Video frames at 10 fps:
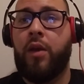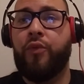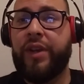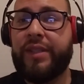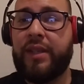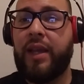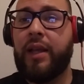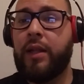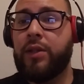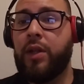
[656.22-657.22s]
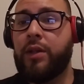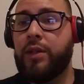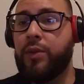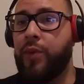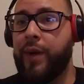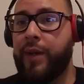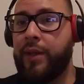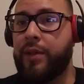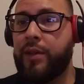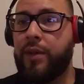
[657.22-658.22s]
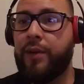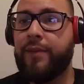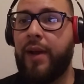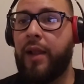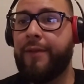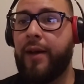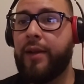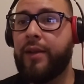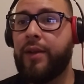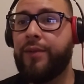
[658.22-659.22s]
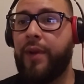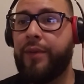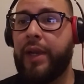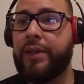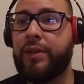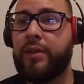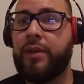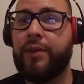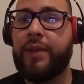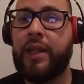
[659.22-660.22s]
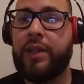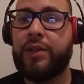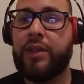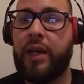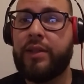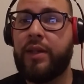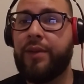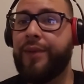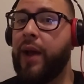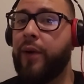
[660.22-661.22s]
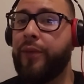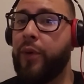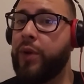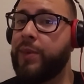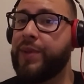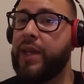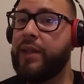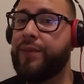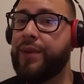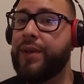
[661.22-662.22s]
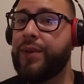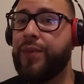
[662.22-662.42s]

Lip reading: raising English learners' awareness of allophonic variation of English consonant and vowel phonemes that differs